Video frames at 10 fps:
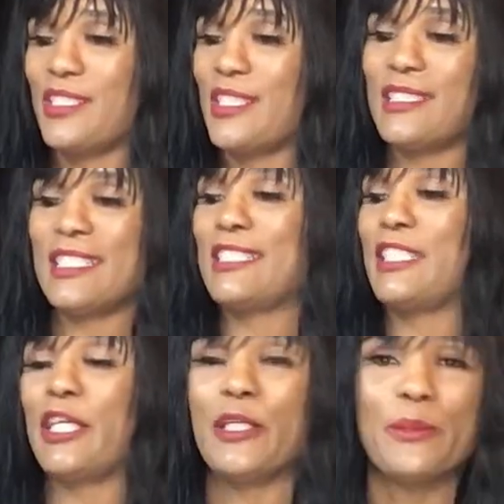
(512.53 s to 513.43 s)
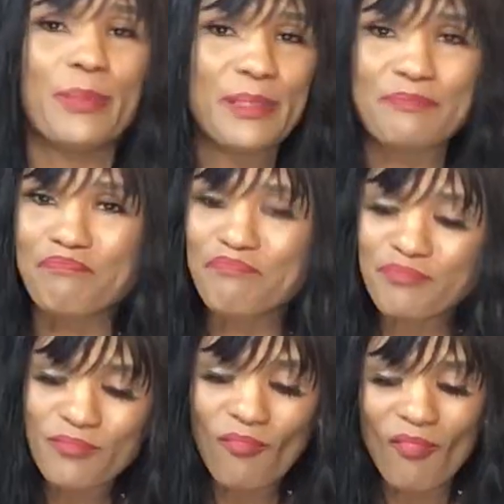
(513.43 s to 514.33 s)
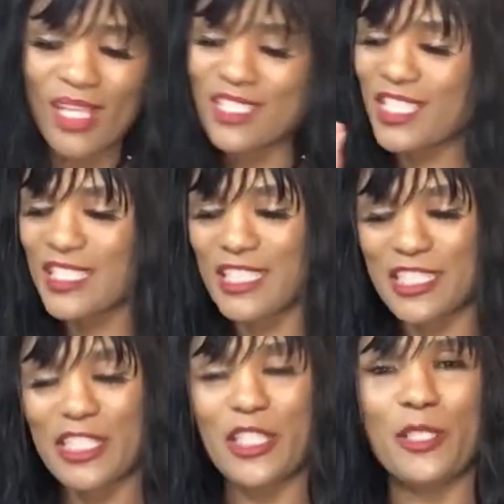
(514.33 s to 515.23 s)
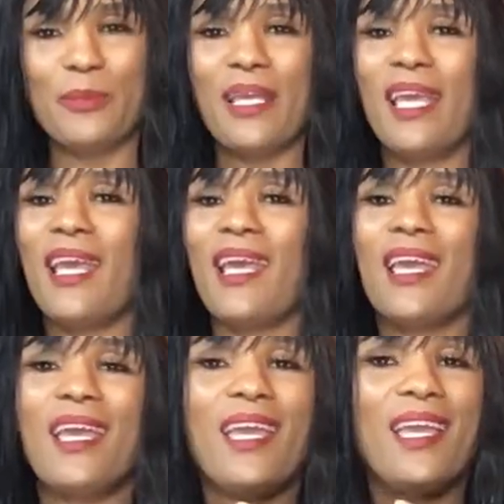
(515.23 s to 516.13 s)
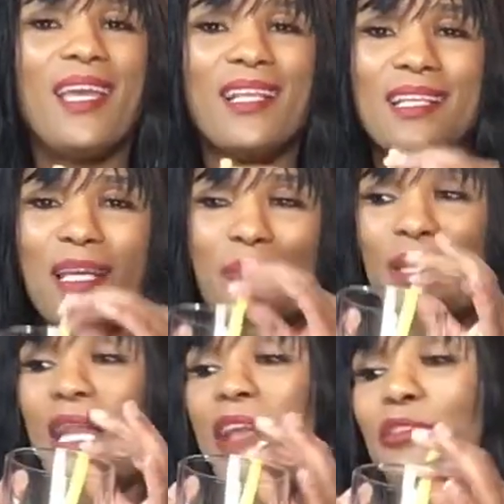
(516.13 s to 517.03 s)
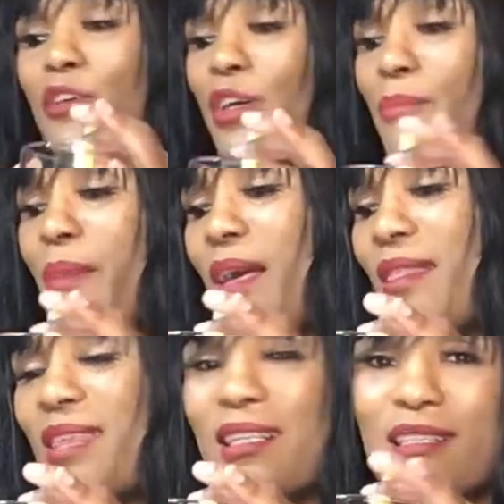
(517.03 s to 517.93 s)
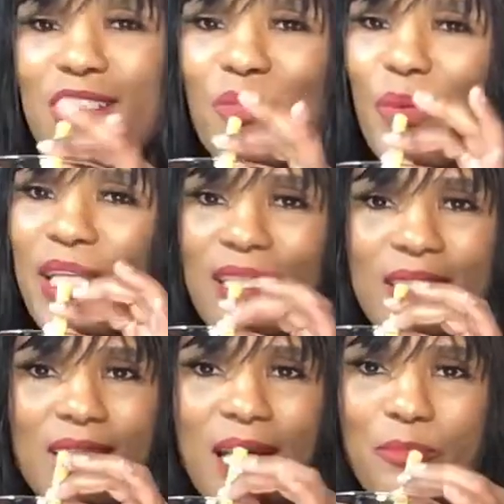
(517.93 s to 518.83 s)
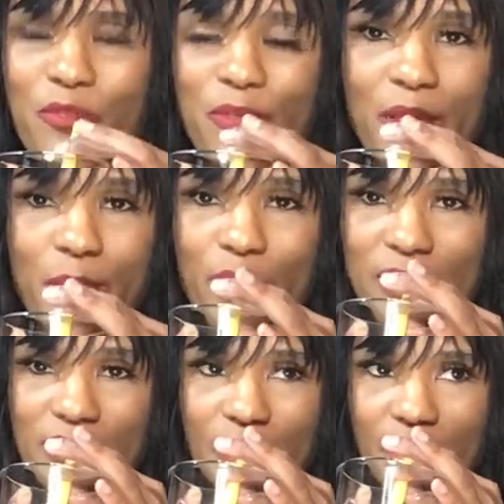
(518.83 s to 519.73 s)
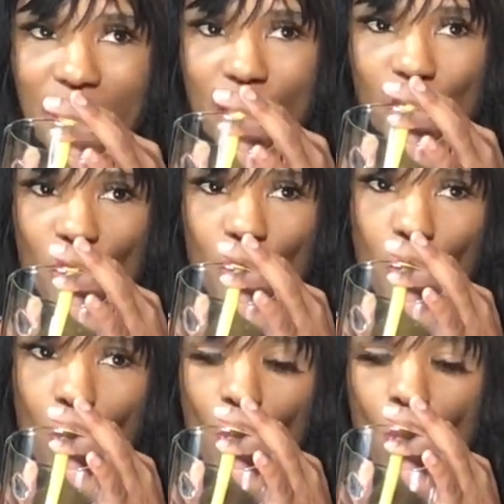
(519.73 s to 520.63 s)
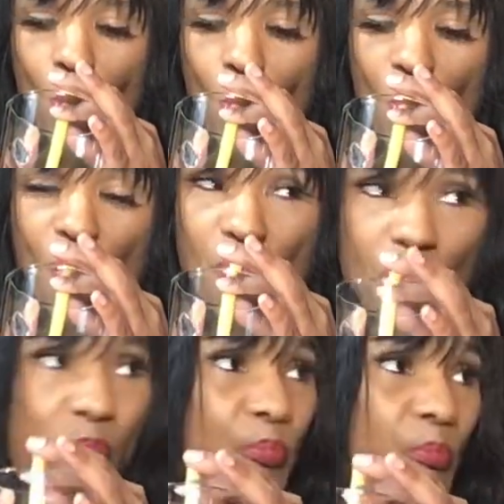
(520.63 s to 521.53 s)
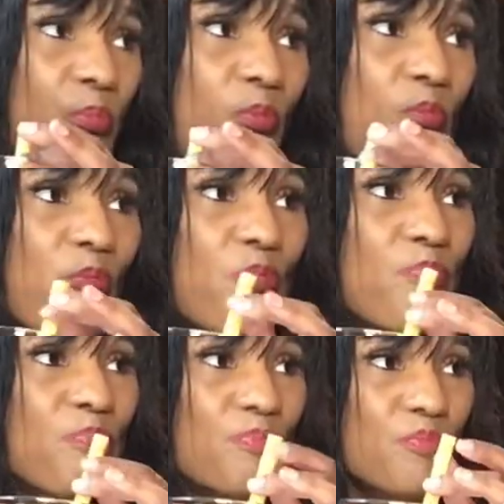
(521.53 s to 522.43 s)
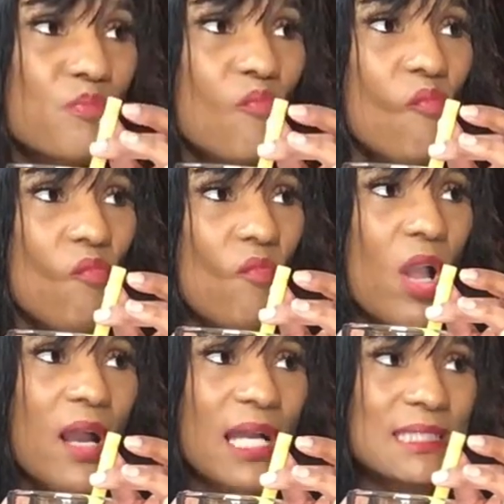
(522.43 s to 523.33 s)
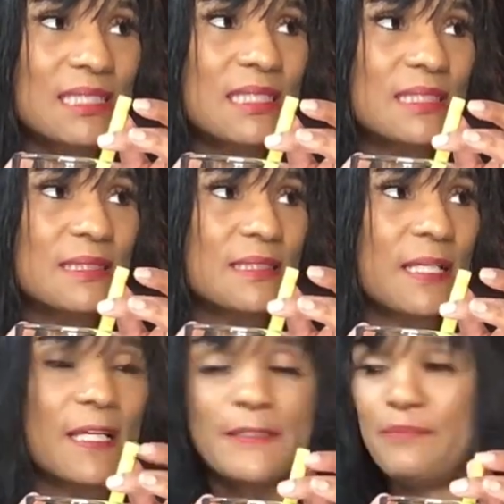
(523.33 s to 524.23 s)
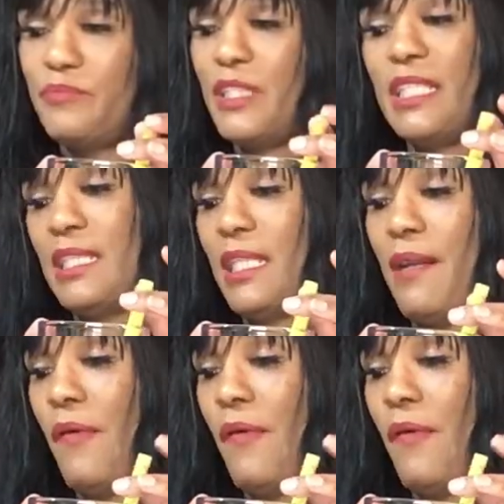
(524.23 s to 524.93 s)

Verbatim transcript: Just a scoop. Just a scoop. And I mean, I don't know. I think the sweetness comes from that protein powder. put protein powder in other than like smoothies. I did. Um, anything?